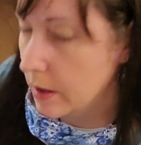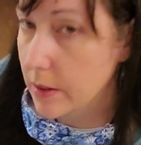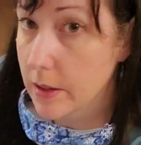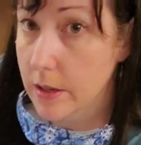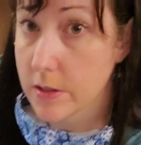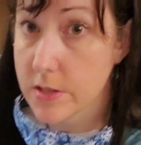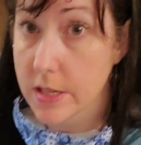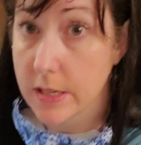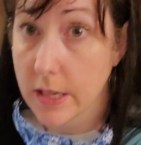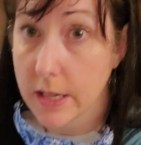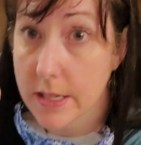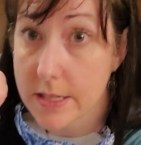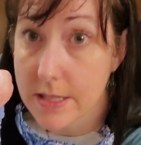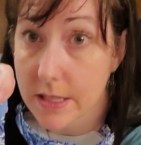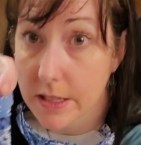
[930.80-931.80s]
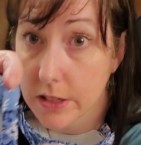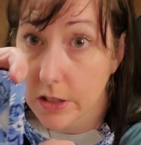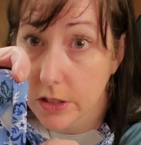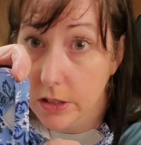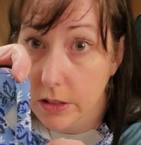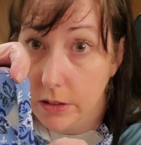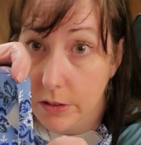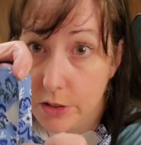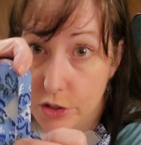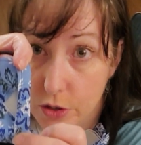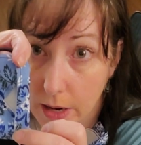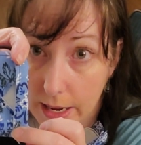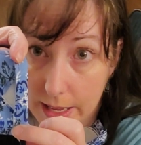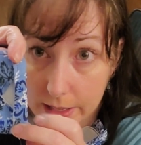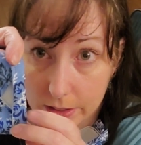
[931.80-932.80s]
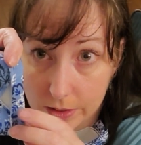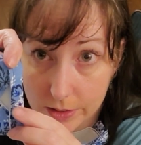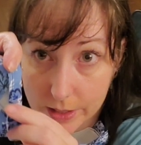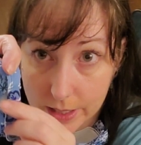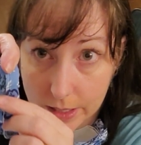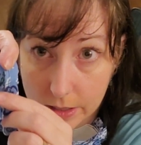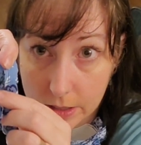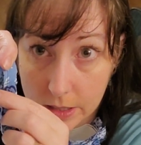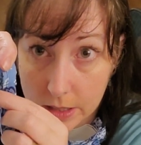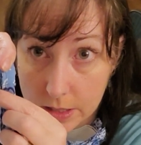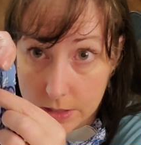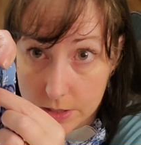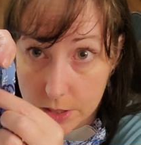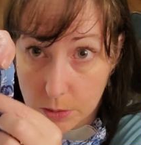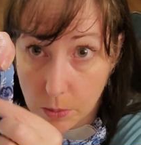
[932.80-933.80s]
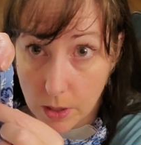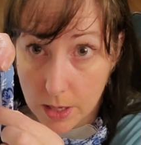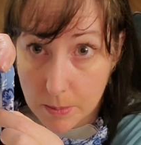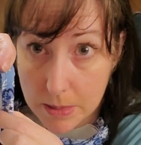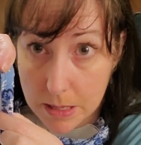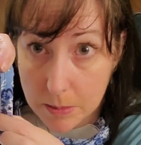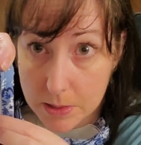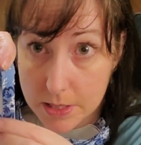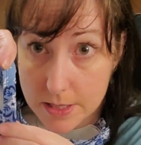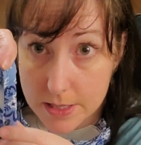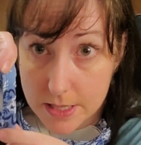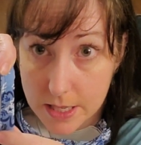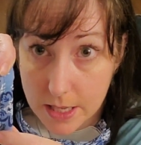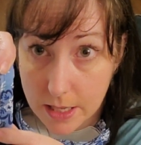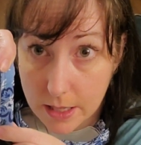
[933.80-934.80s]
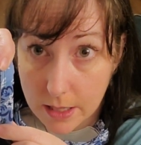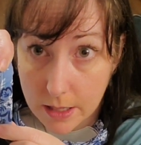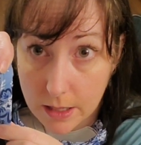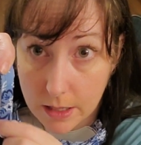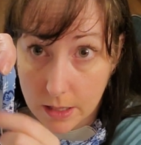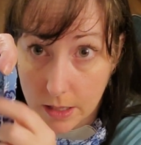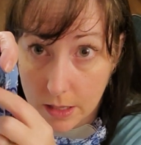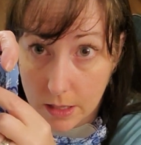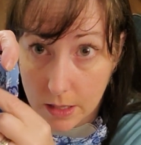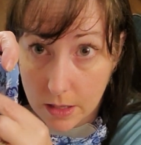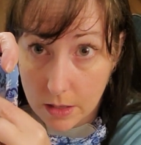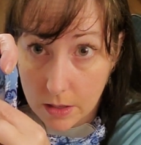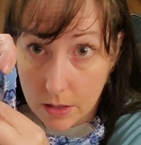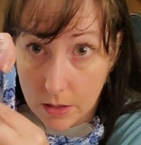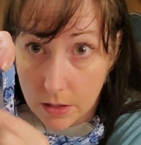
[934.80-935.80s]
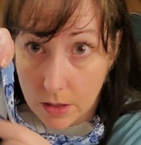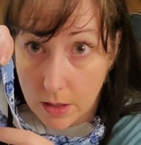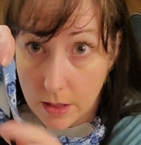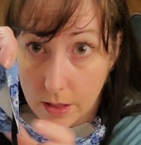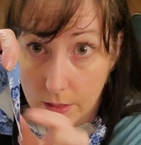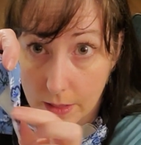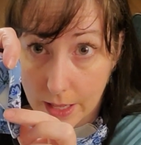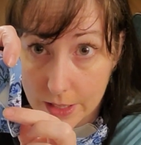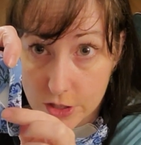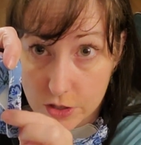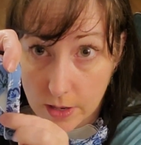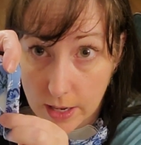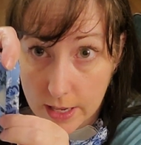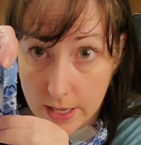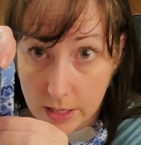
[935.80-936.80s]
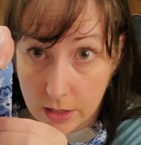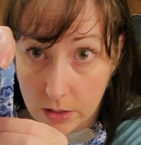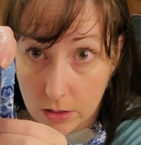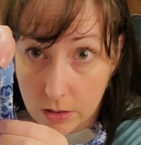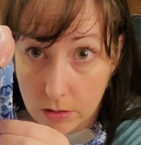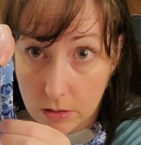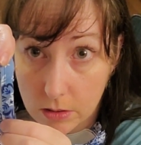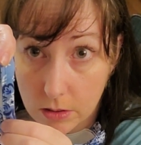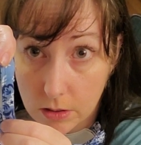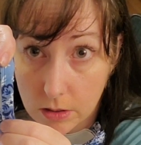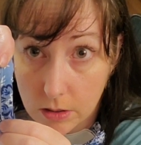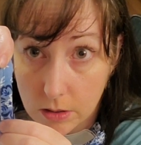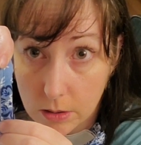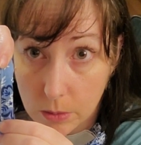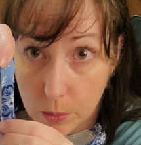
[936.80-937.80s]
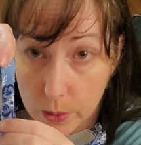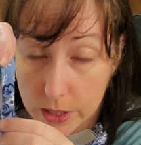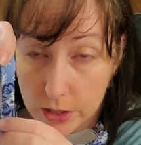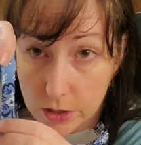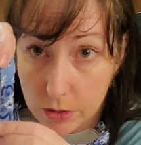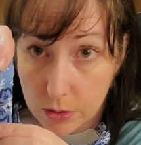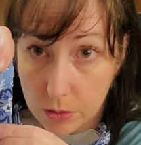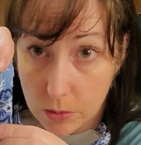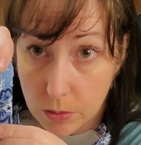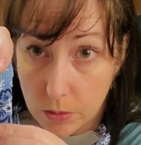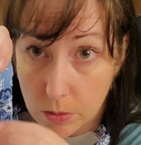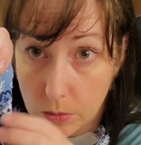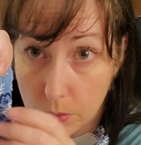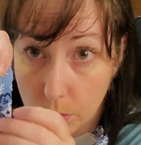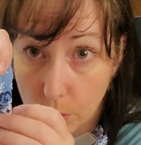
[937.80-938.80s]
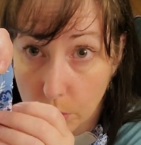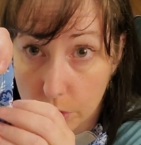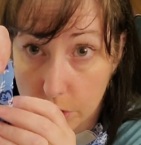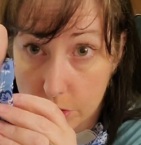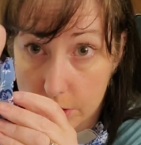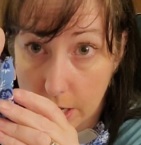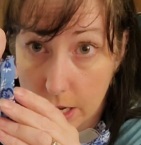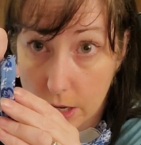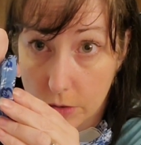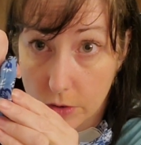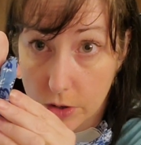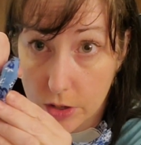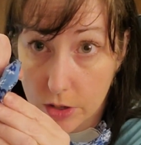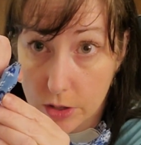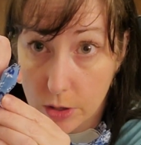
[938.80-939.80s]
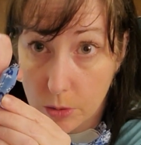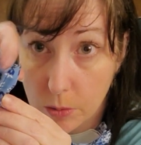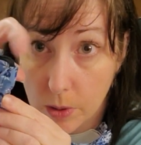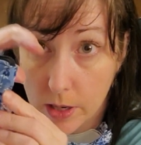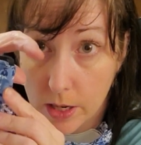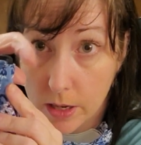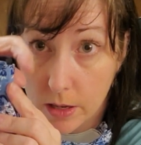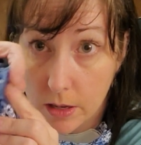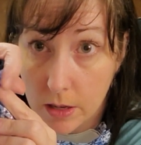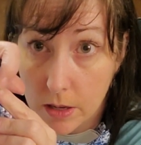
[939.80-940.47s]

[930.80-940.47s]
there's a nice little triangle there. So you wanna be able to see that triangle when you roll your tie over. You don't wanna